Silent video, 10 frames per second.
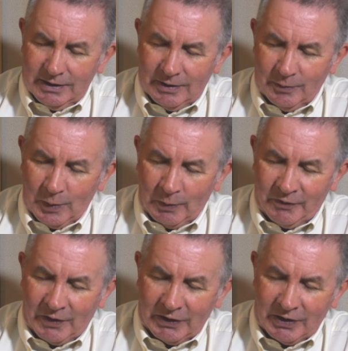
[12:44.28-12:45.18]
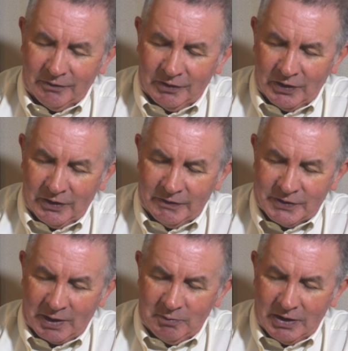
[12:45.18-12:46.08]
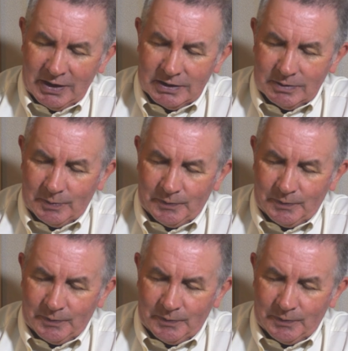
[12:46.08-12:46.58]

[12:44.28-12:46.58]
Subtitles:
I'm very grateful that they've sent me this.